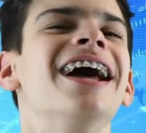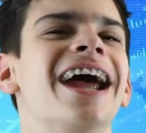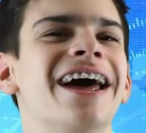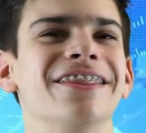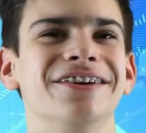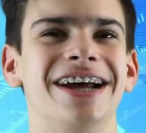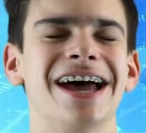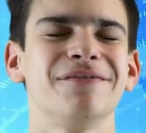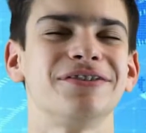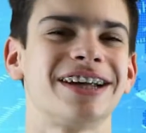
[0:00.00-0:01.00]
and their
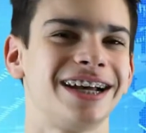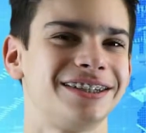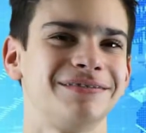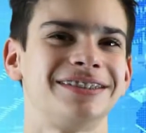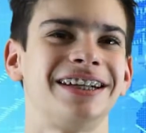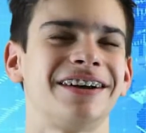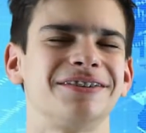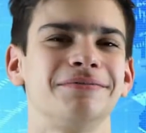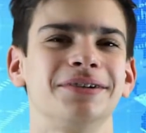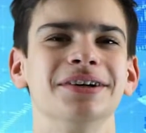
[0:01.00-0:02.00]
advertising was
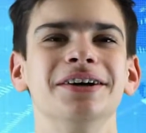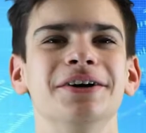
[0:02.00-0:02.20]
terrible.